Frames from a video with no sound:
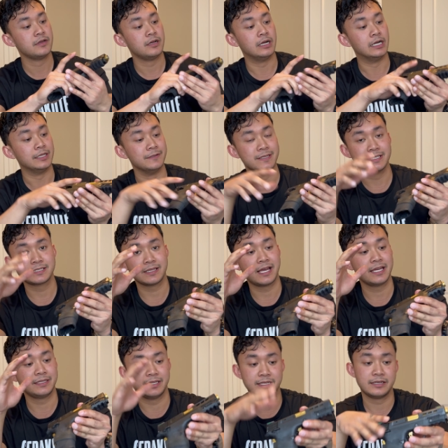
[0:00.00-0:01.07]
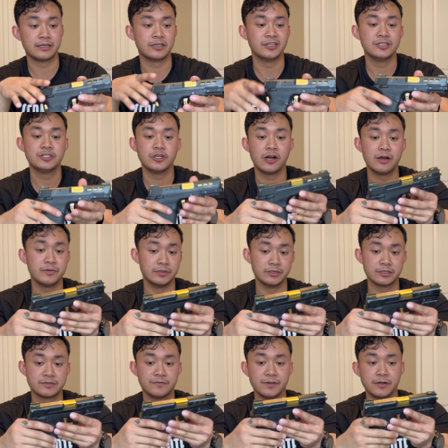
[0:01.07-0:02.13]
The slide, they did a good job. It
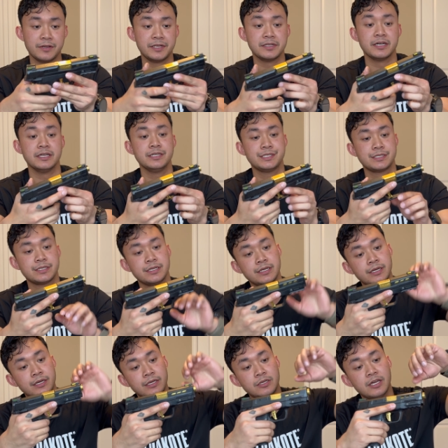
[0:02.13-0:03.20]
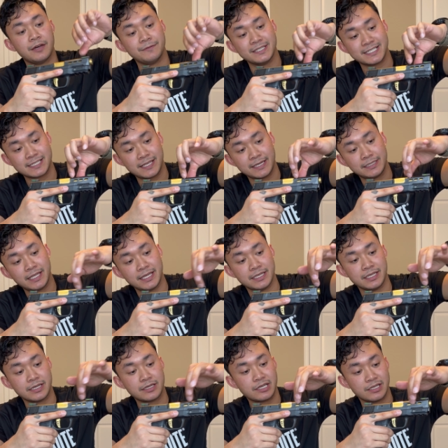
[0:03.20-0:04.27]
looks very nice. You have the slide
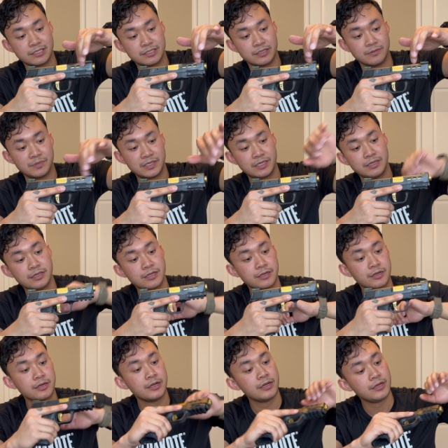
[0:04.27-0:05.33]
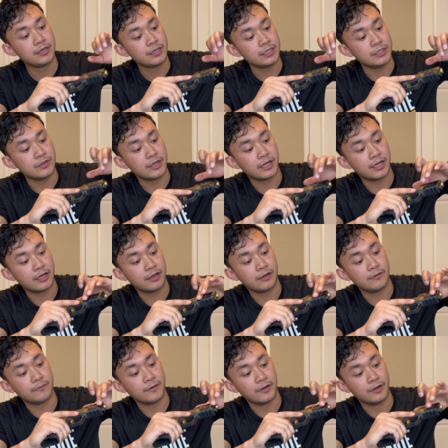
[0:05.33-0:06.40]
lightning cuts up here. You
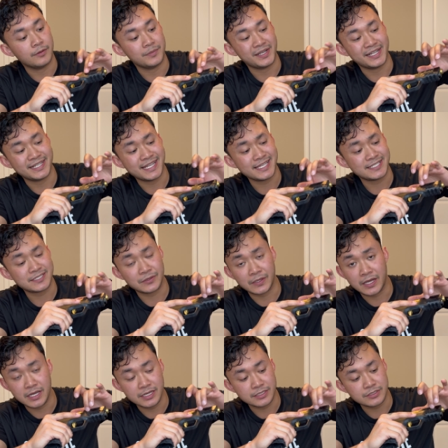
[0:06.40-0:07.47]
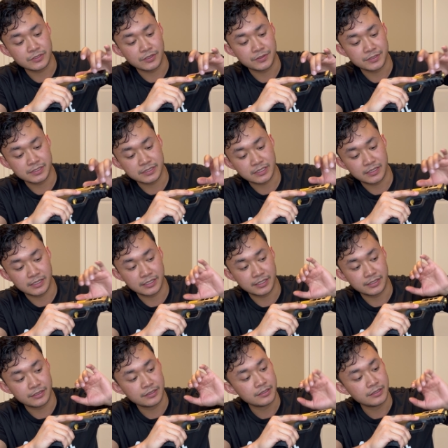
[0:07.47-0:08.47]
have nice lines on the slide.